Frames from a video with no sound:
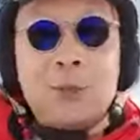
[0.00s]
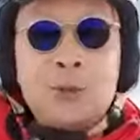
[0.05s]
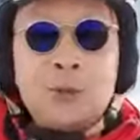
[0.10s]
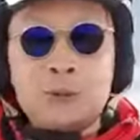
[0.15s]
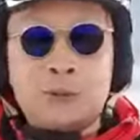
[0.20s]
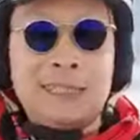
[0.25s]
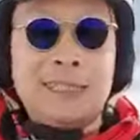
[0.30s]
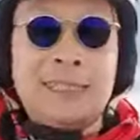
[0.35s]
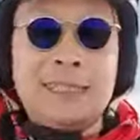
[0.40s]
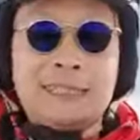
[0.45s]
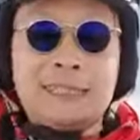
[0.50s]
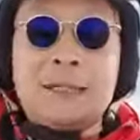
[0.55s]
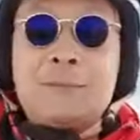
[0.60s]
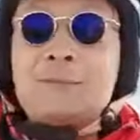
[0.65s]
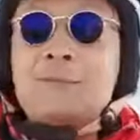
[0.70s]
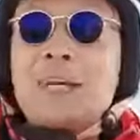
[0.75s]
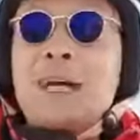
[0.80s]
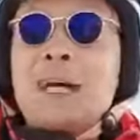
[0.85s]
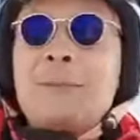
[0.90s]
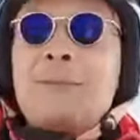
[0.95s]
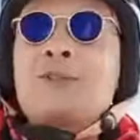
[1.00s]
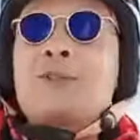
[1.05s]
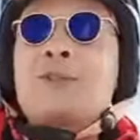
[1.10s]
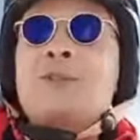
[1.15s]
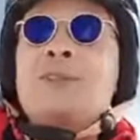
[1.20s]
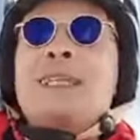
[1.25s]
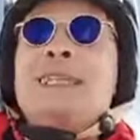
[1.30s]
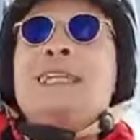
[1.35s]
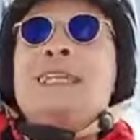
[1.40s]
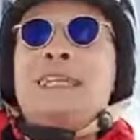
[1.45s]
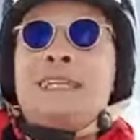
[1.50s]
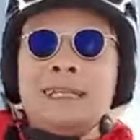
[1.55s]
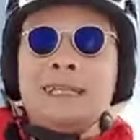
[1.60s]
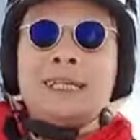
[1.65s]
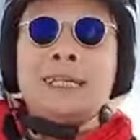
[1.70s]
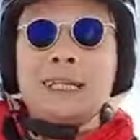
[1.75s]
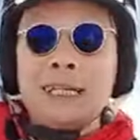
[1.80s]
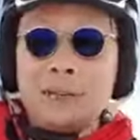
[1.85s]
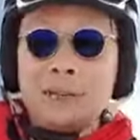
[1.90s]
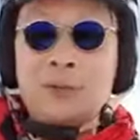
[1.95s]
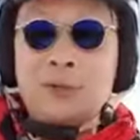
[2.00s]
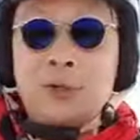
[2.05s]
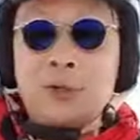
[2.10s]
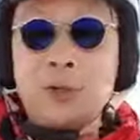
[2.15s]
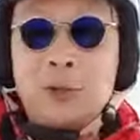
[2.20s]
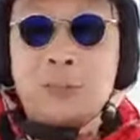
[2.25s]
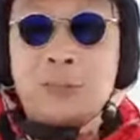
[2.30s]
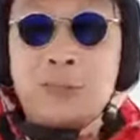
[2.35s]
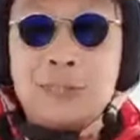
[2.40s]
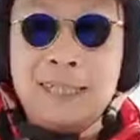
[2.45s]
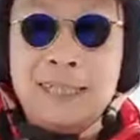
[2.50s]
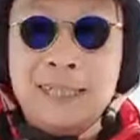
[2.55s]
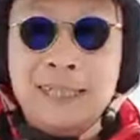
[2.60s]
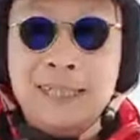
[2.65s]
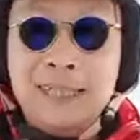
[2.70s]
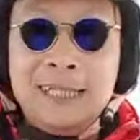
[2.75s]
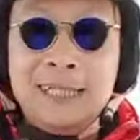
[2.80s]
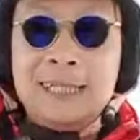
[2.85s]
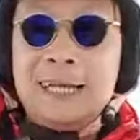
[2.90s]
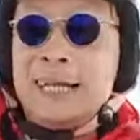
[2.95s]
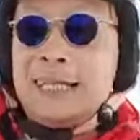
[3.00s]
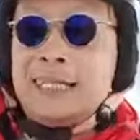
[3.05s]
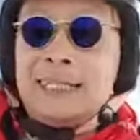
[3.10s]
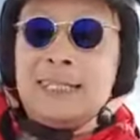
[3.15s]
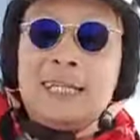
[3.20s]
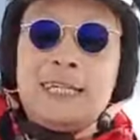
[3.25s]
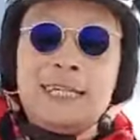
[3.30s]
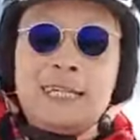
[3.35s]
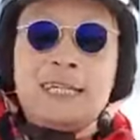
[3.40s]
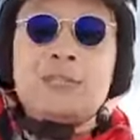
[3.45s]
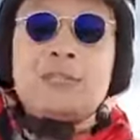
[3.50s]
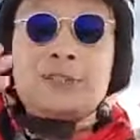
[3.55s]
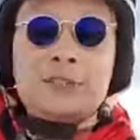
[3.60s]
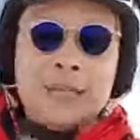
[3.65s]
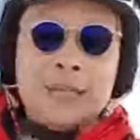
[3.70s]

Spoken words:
OT sometimes, so that they can climb the corporate ladder,